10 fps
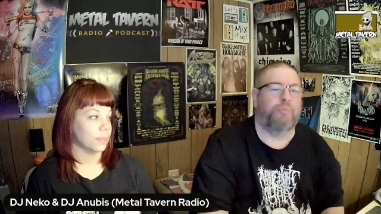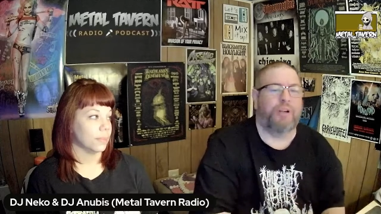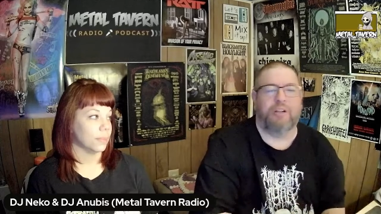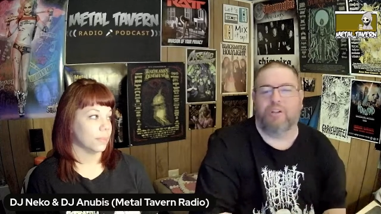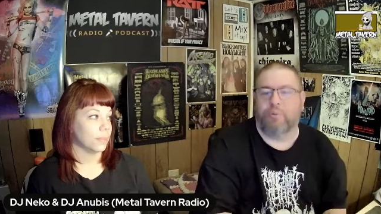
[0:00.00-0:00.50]
Speaker 1: the
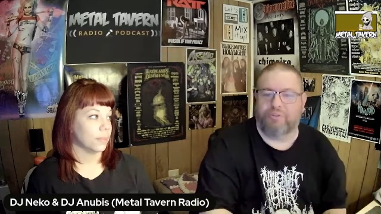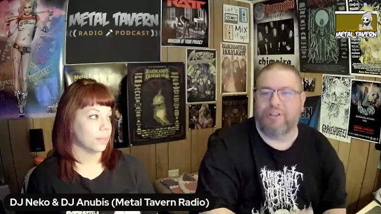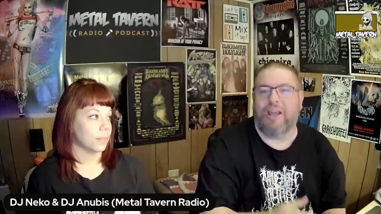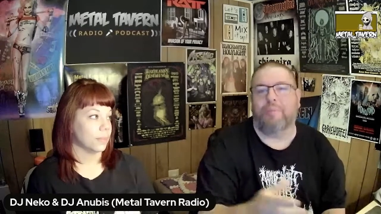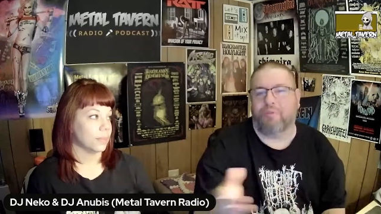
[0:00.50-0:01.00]
parallel with
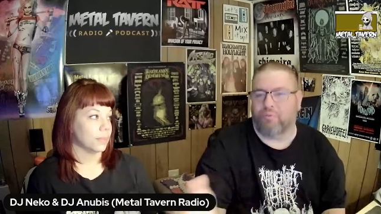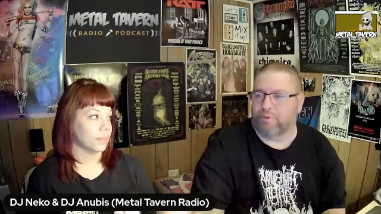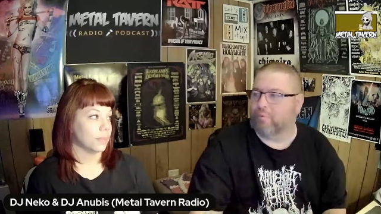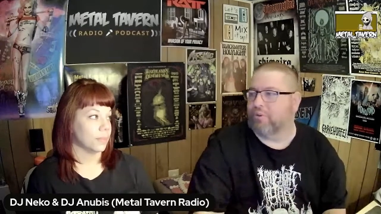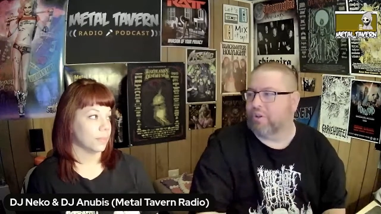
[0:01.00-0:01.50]
that
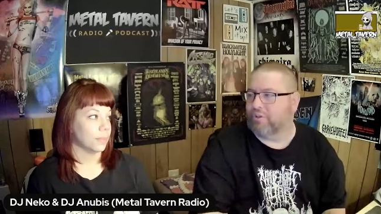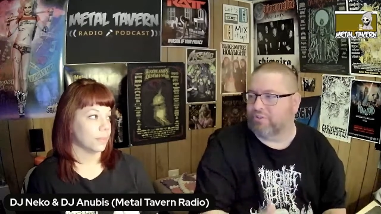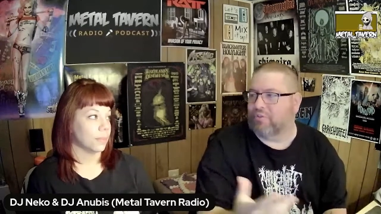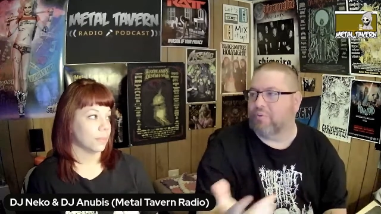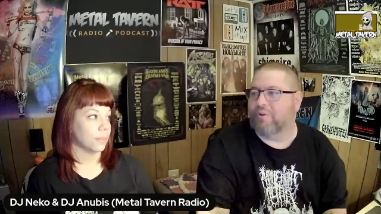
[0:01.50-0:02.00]
between what else
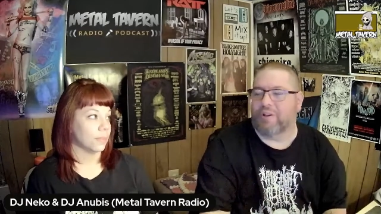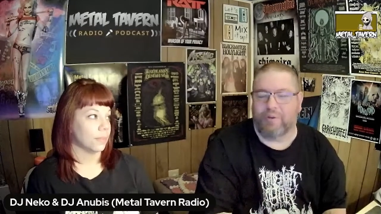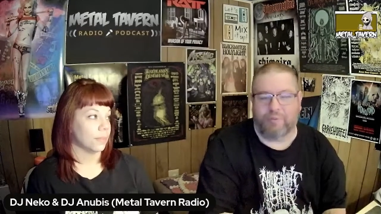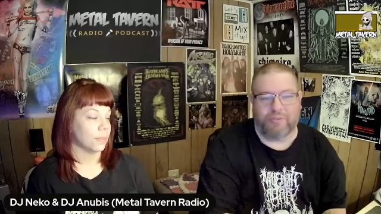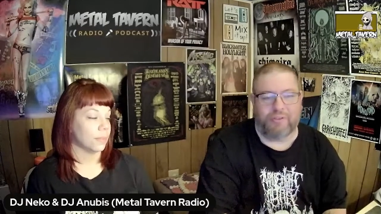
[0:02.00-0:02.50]
is going
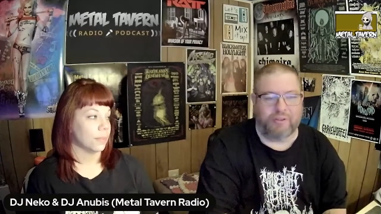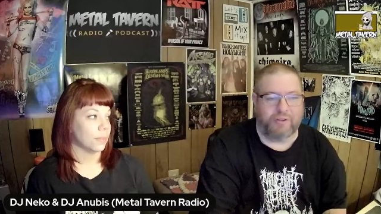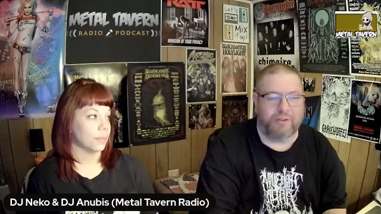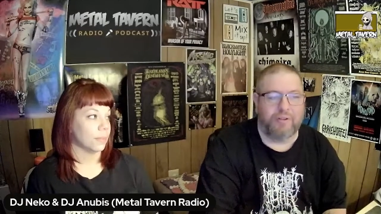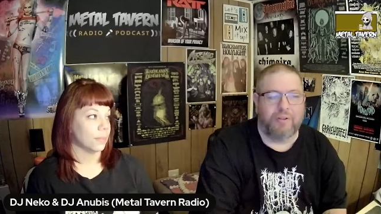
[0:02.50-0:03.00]
on with
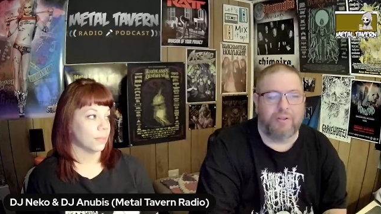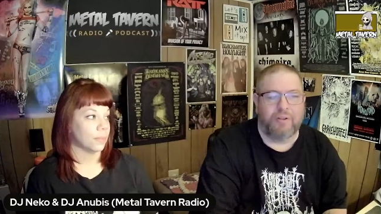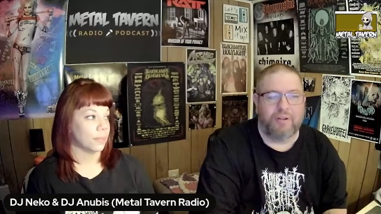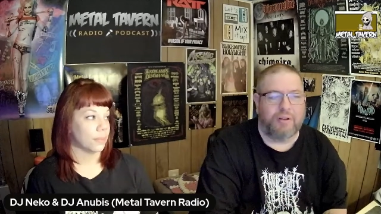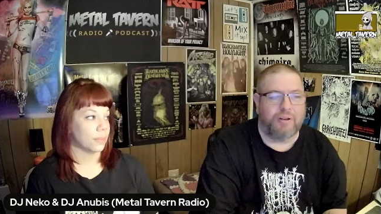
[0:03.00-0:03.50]
the
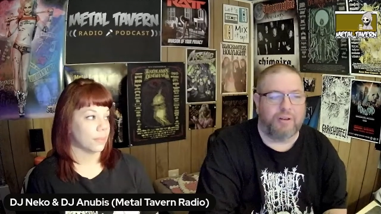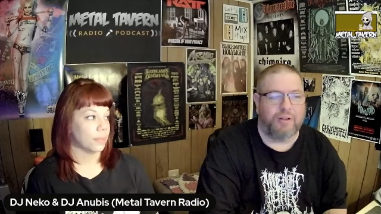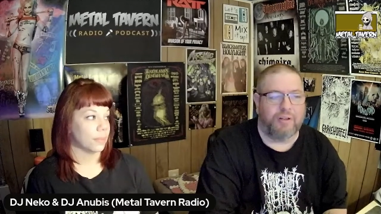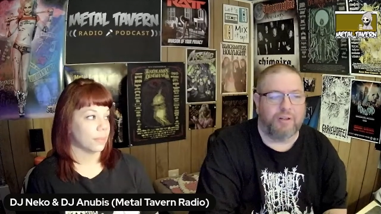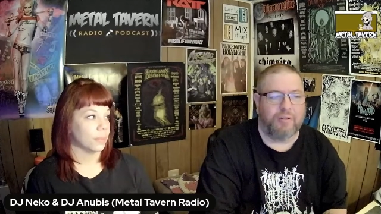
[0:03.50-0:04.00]

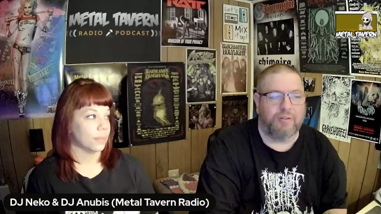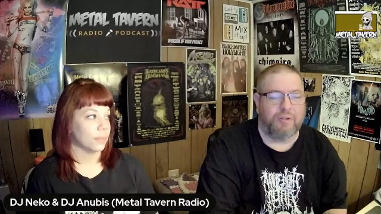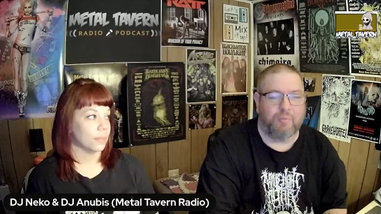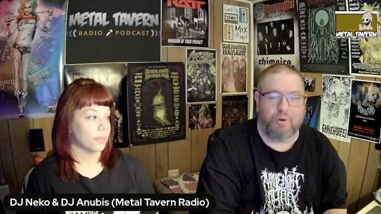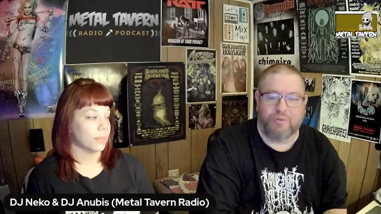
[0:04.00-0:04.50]
uh,
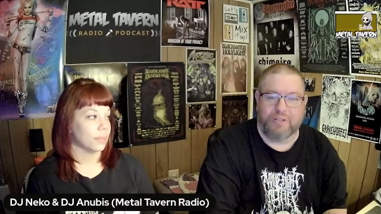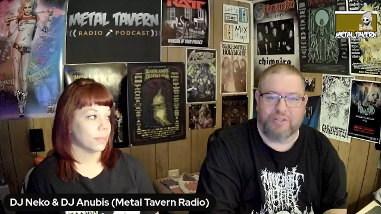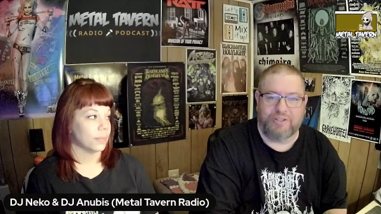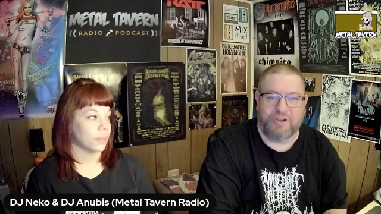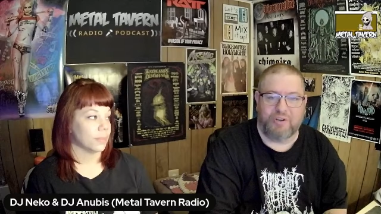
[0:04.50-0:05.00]
the movie
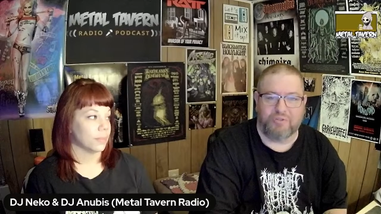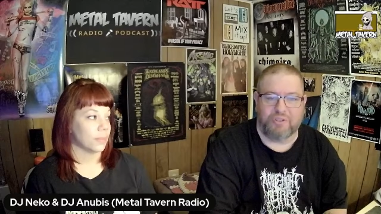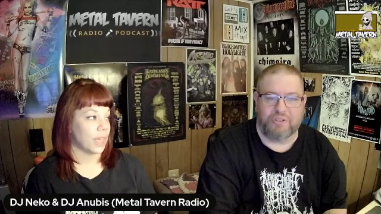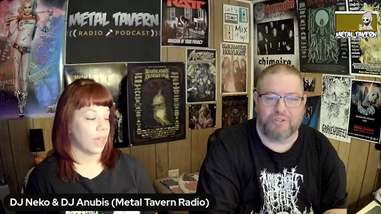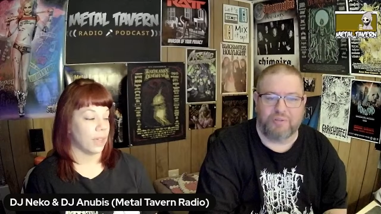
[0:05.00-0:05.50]
itself? So
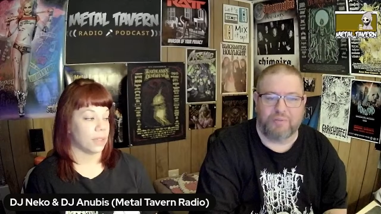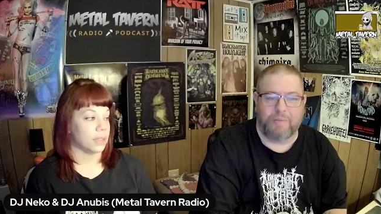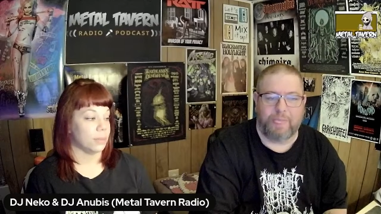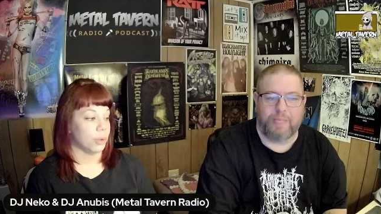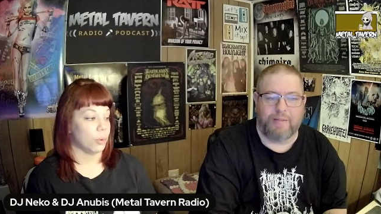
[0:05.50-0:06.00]
I guess
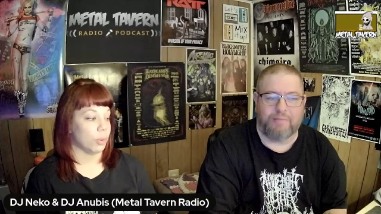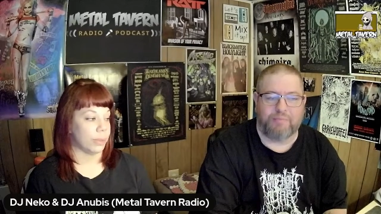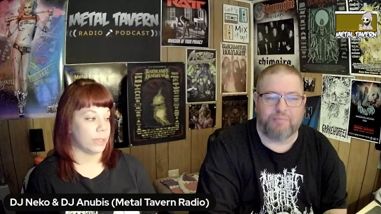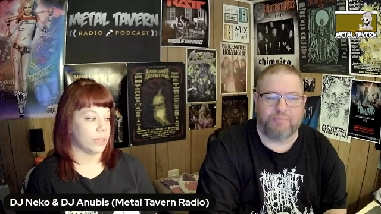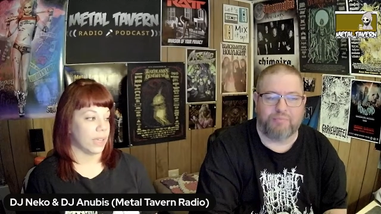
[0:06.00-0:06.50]
Speaker 2: keep your
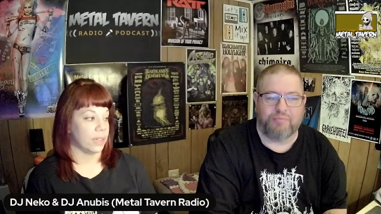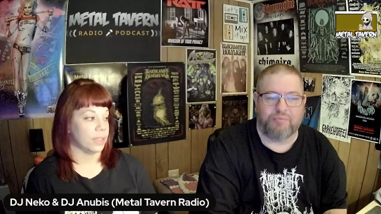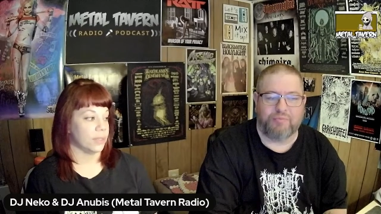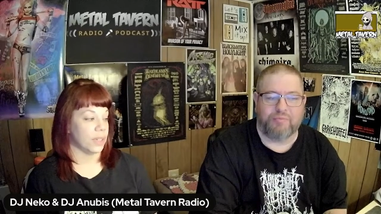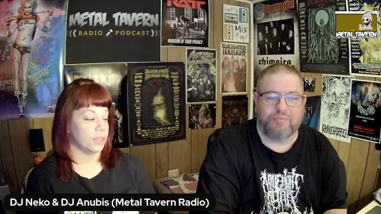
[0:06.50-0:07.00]
woman
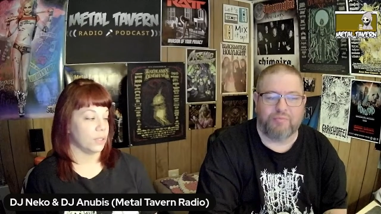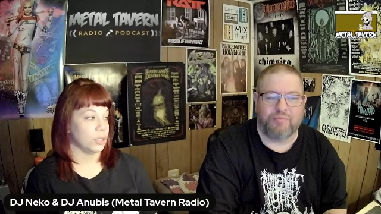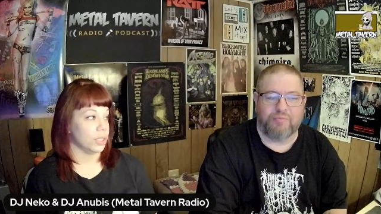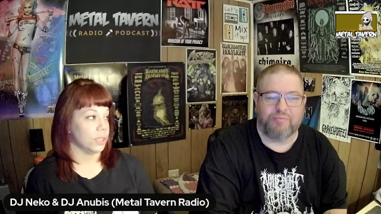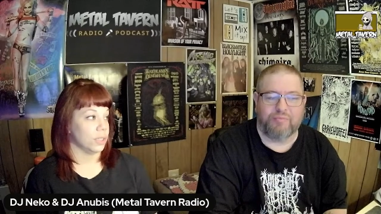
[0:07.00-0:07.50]
satisfied so
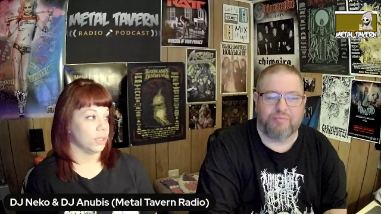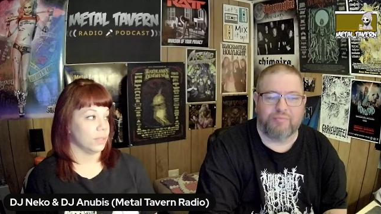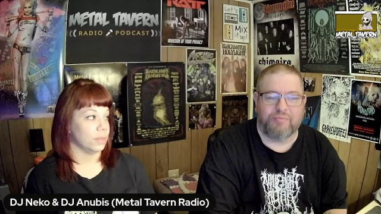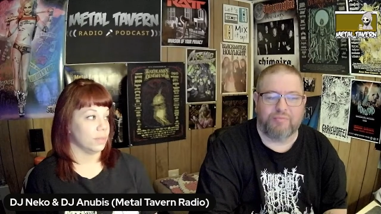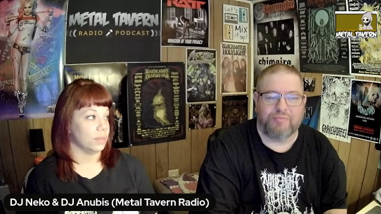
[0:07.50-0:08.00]
she doesn't
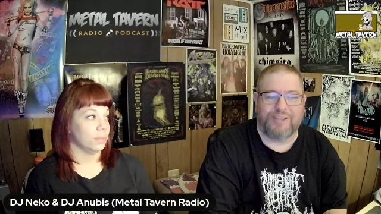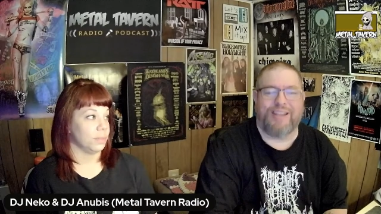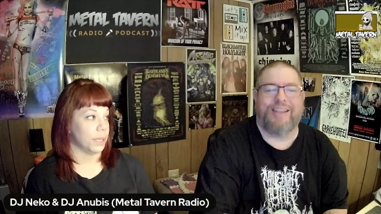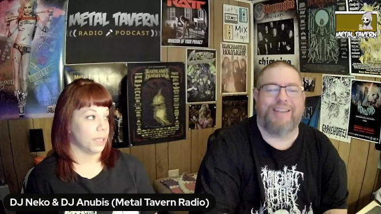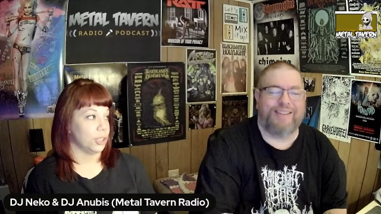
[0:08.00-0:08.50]

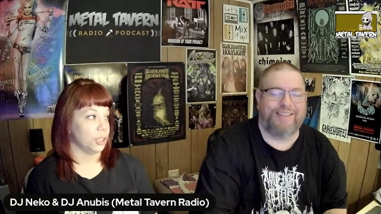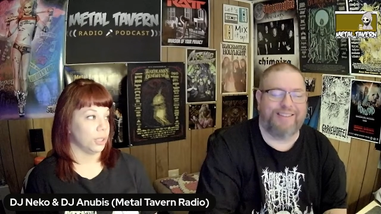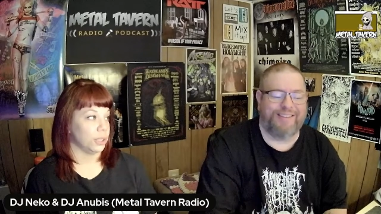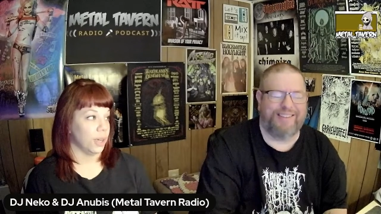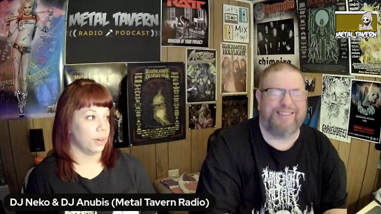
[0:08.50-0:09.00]
bitch.
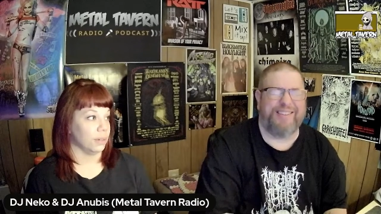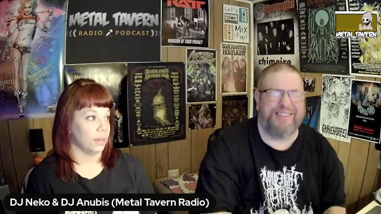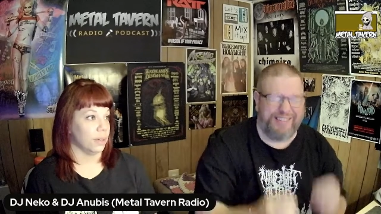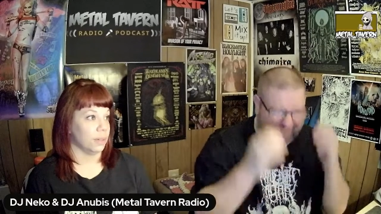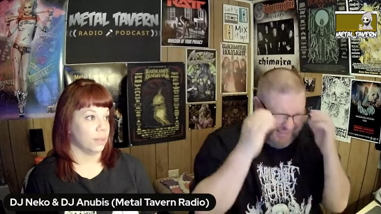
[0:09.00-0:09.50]
I don't
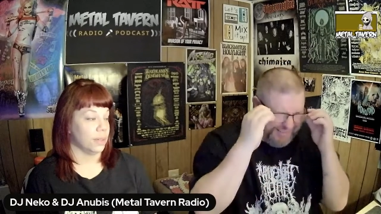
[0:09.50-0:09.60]
know.